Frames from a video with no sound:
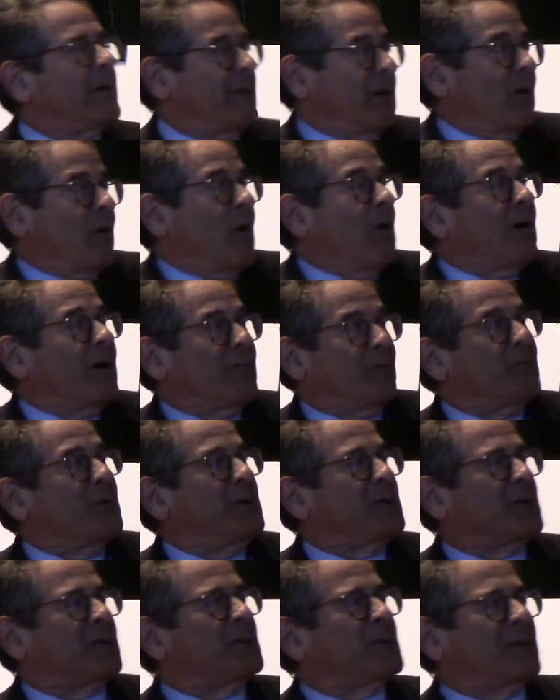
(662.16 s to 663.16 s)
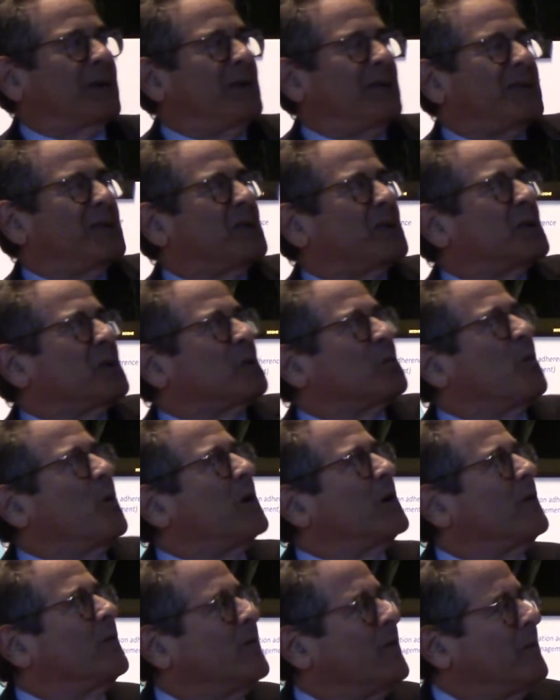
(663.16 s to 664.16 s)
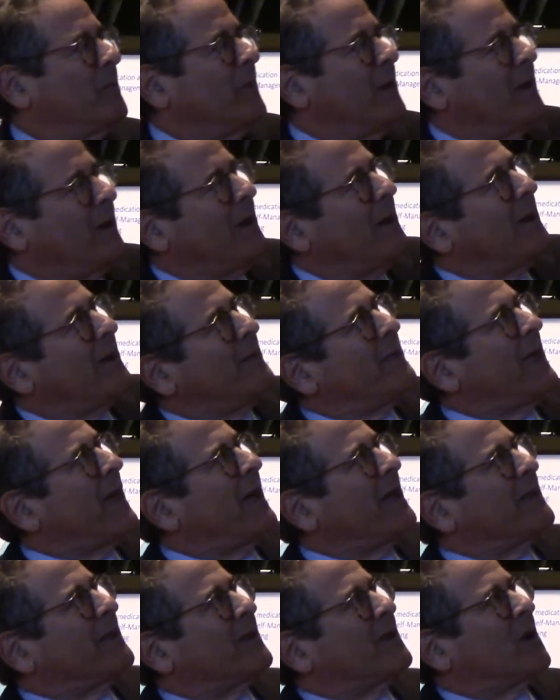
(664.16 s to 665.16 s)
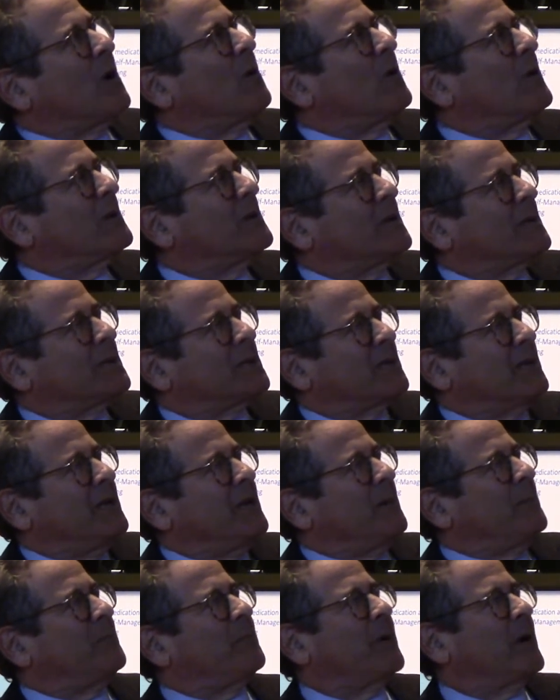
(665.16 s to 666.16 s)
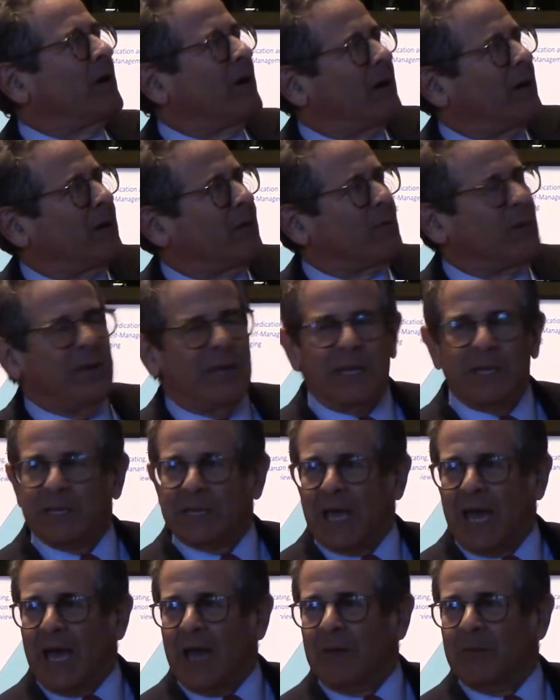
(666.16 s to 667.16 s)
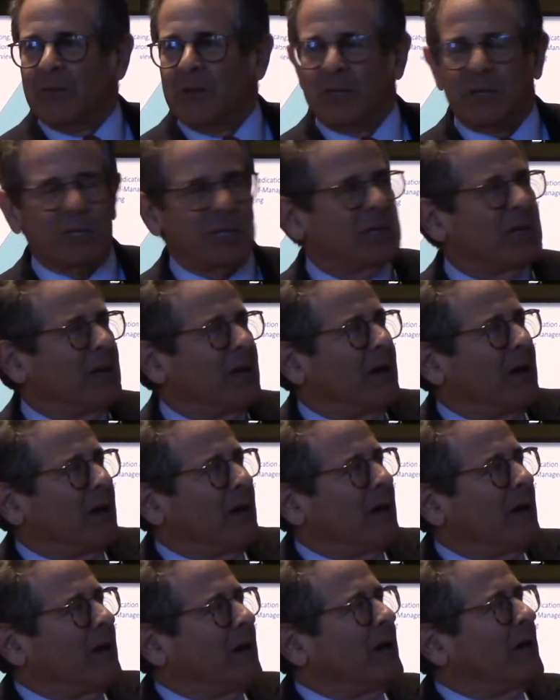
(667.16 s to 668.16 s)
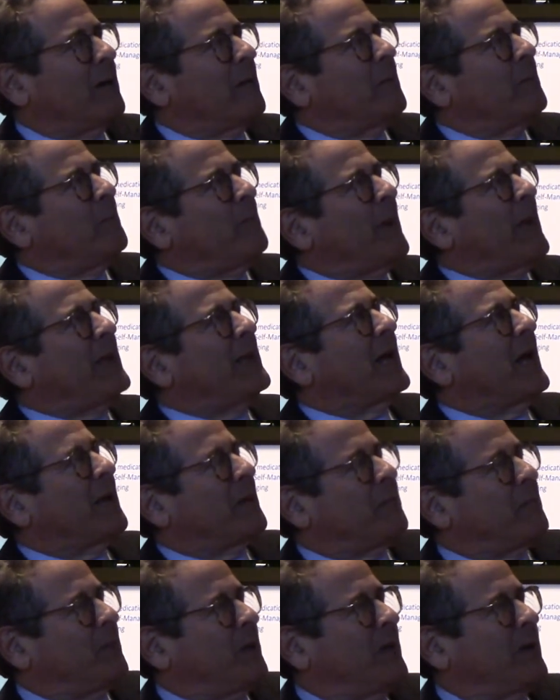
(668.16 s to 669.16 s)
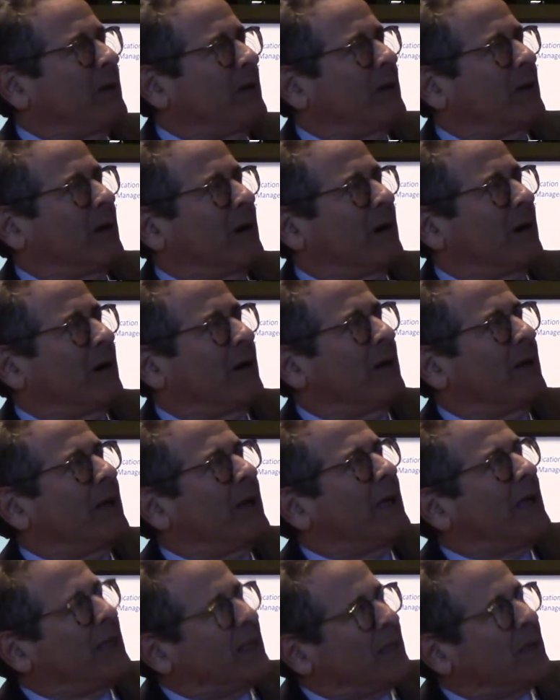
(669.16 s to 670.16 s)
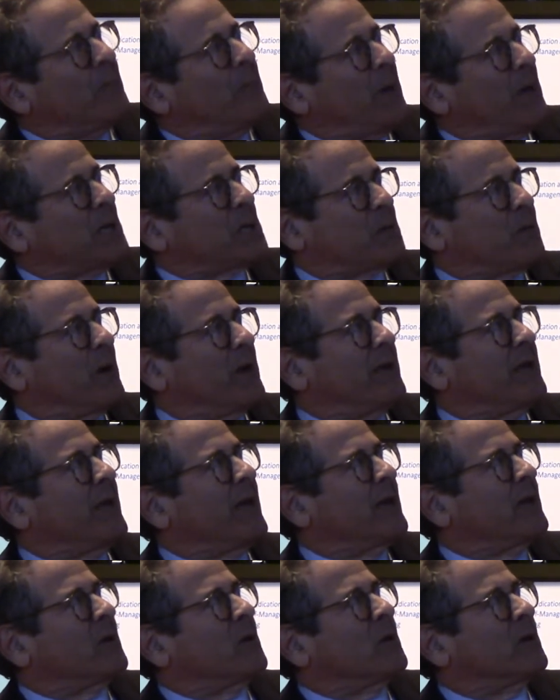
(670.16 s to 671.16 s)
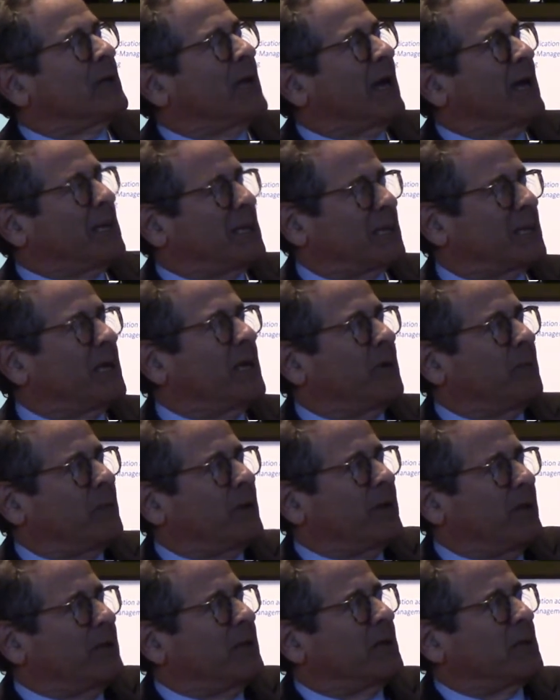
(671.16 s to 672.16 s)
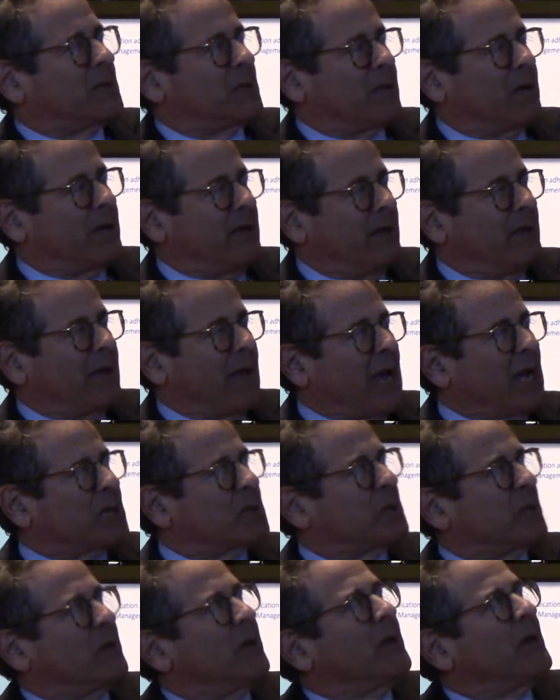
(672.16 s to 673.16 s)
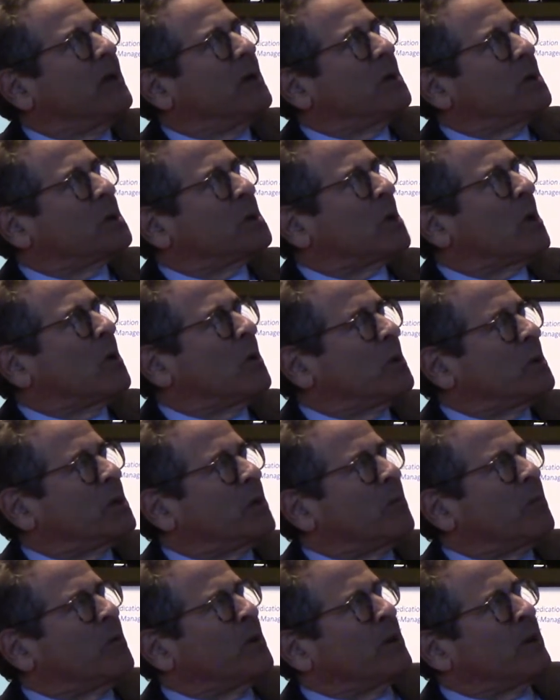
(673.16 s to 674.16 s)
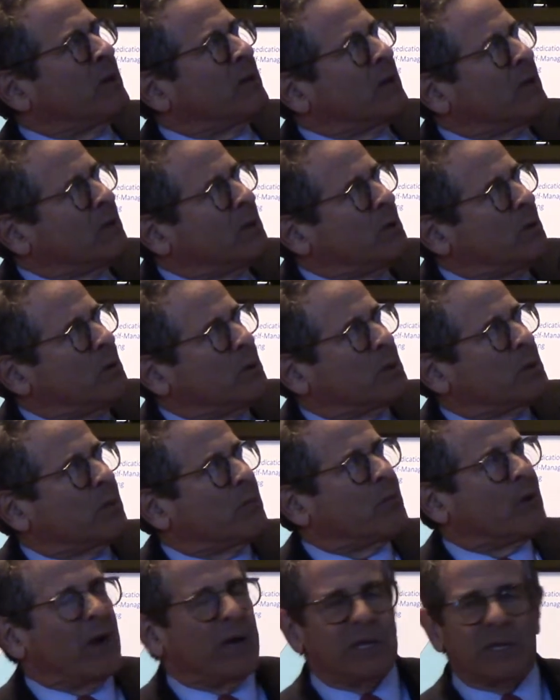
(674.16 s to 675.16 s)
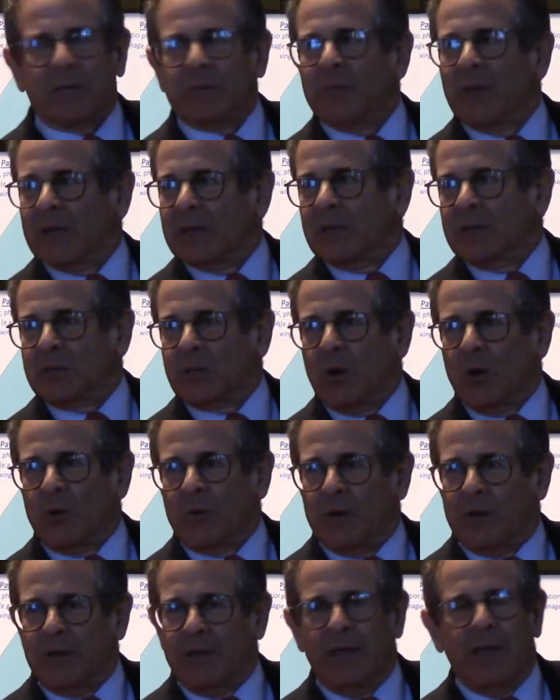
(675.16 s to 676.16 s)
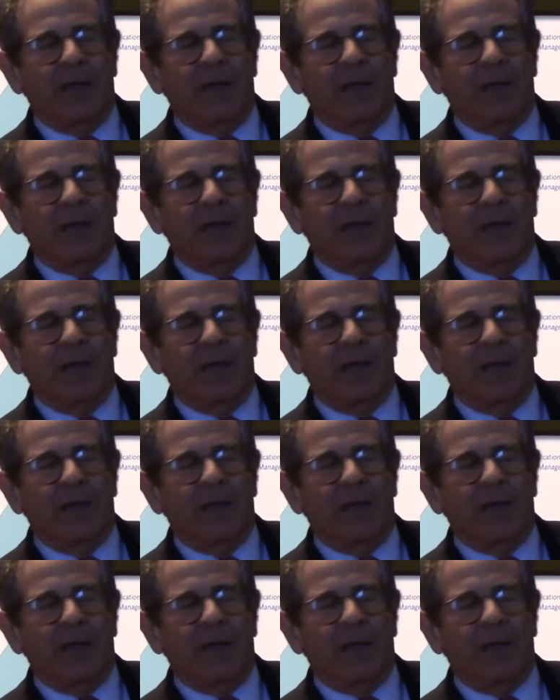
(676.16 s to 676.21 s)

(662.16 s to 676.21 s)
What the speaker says: there are recent studies, this is one of them, that going to sleep reading tablets may not be the best way to get a good night's sleep. And in this study, it actually shows to suppress melatonin,